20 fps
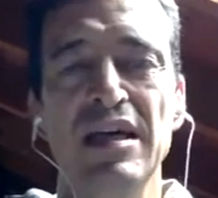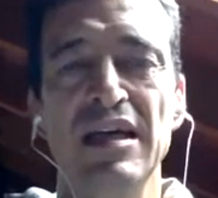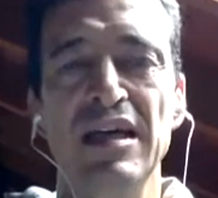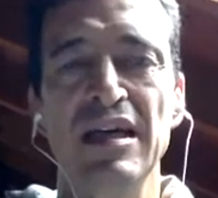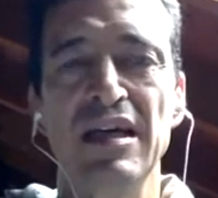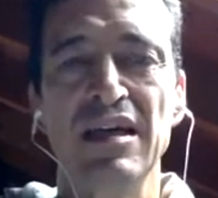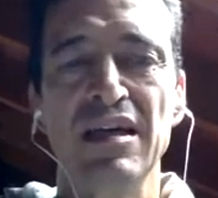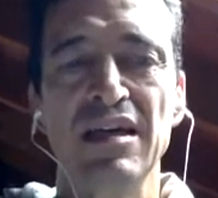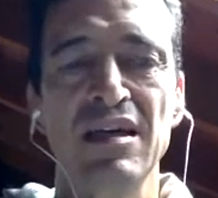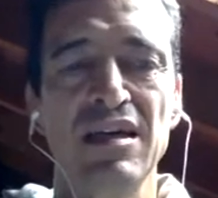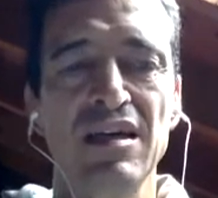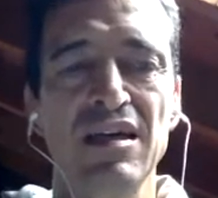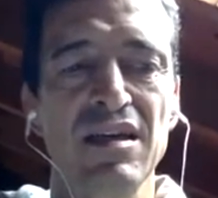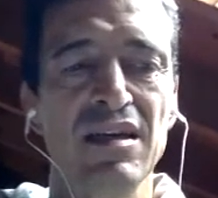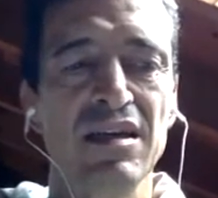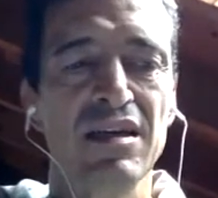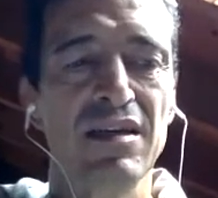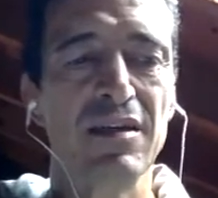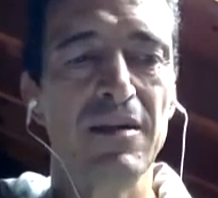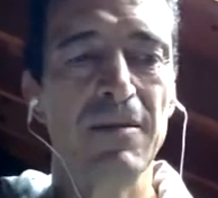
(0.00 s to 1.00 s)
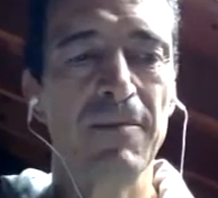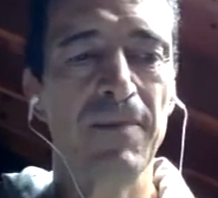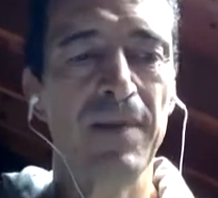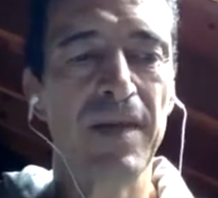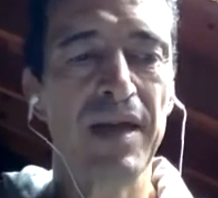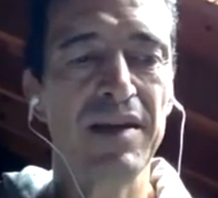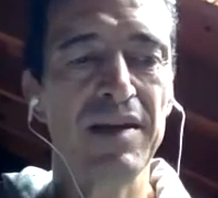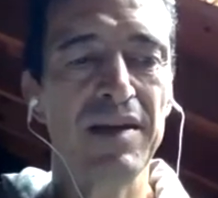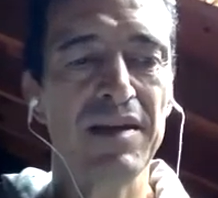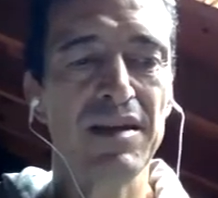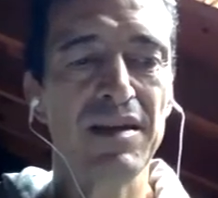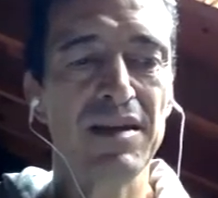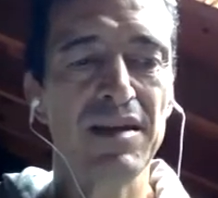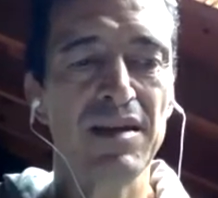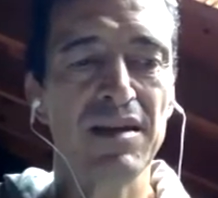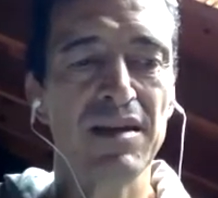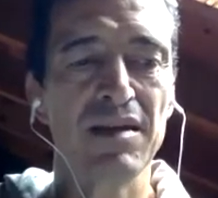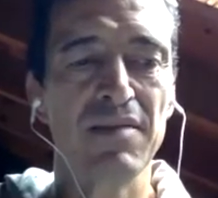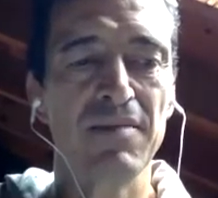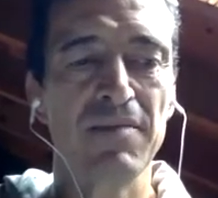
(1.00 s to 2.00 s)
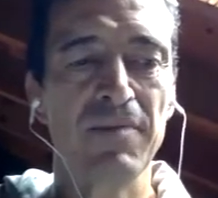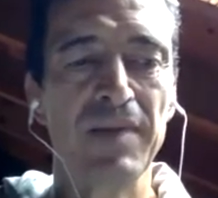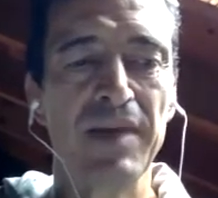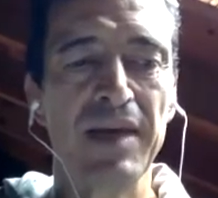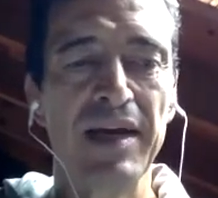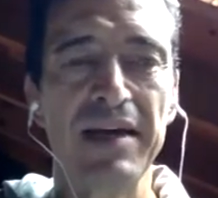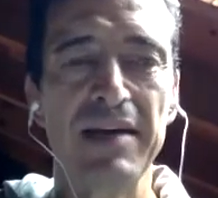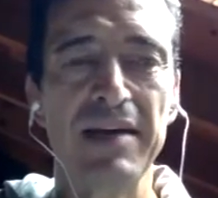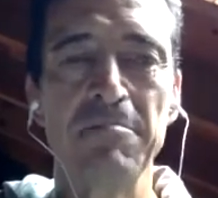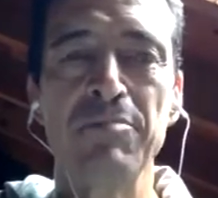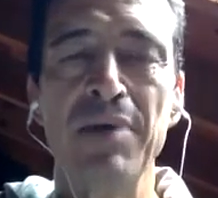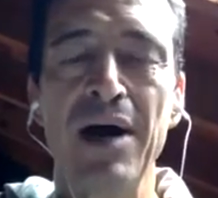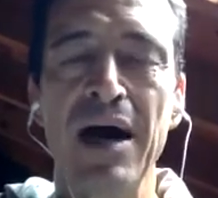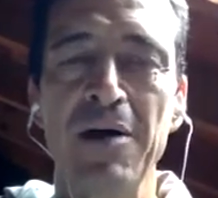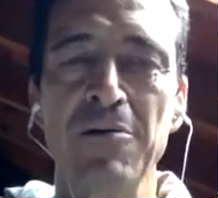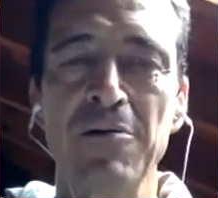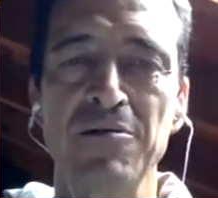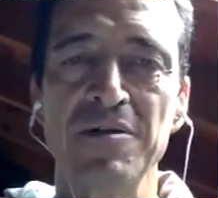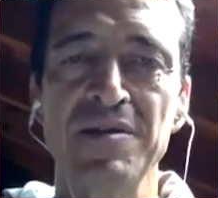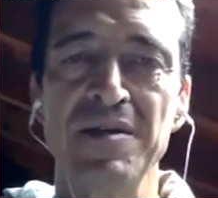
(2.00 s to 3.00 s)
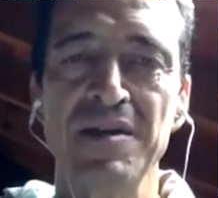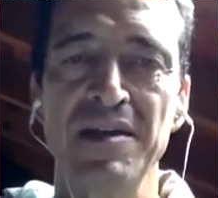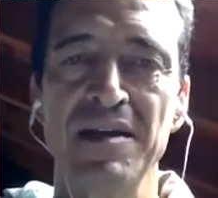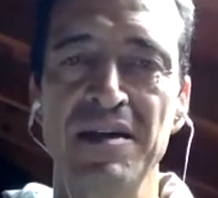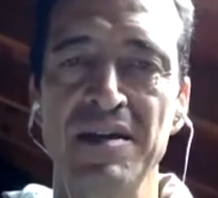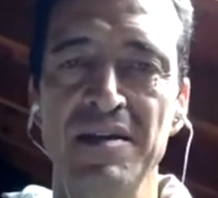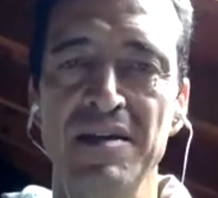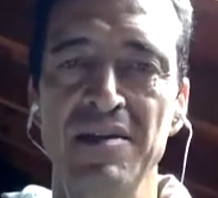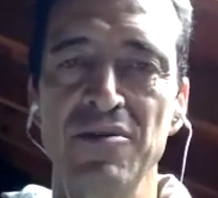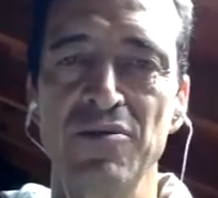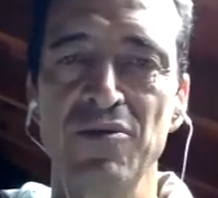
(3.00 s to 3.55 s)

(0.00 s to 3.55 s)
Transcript: And I think that empowers us.